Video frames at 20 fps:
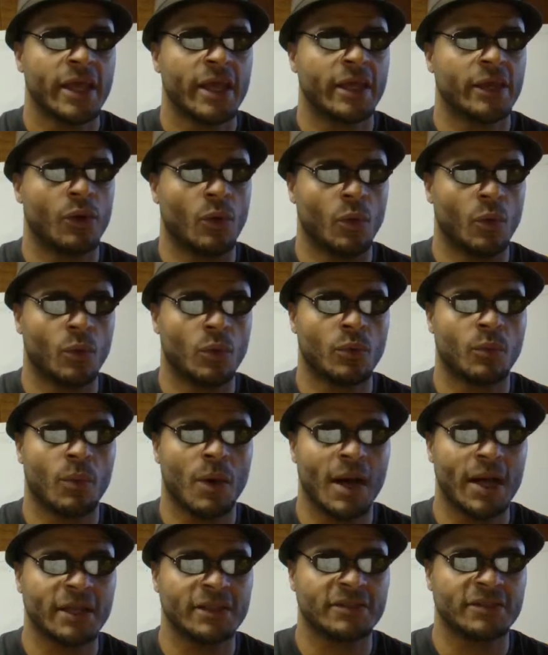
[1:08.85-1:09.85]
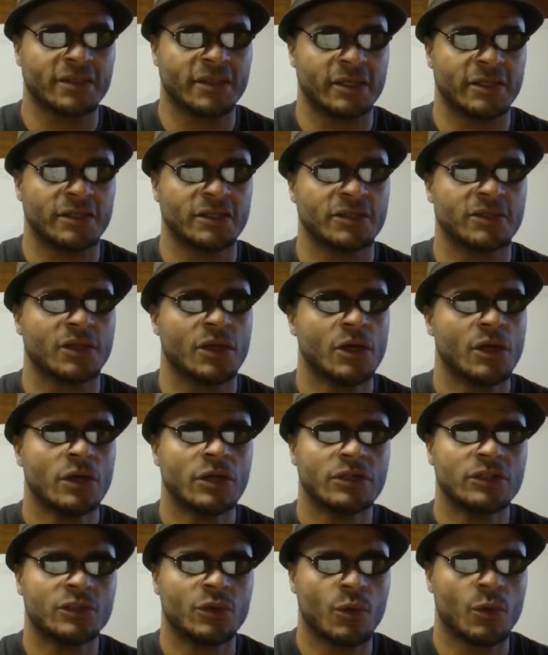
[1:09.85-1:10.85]
and old wineskins,
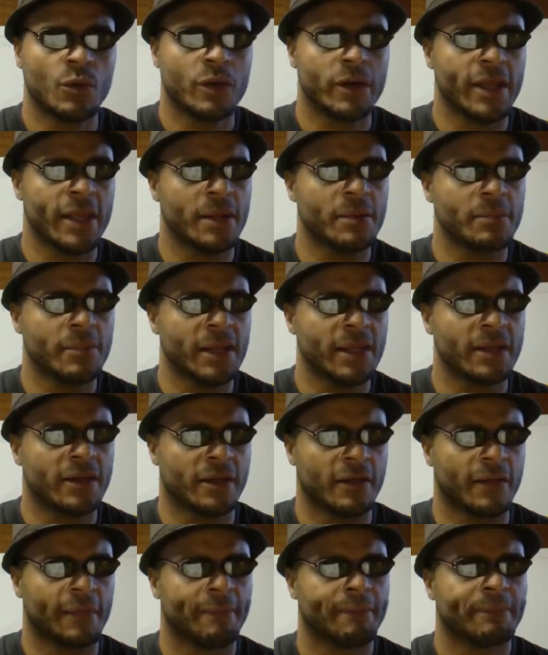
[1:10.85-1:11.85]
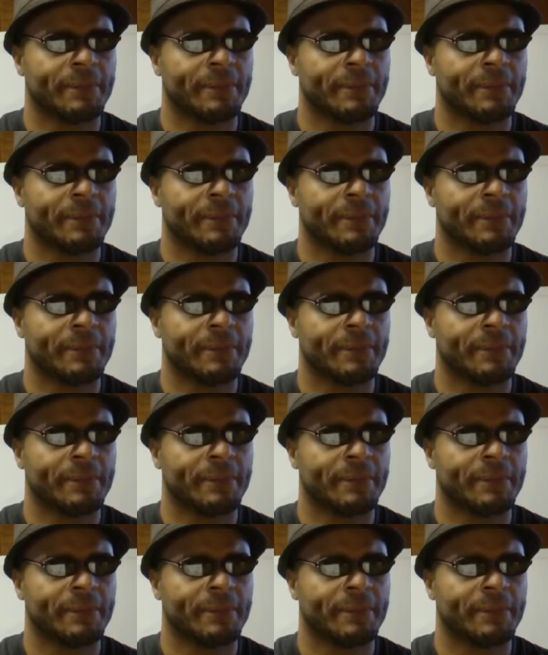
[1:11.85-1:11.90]
torn and mended.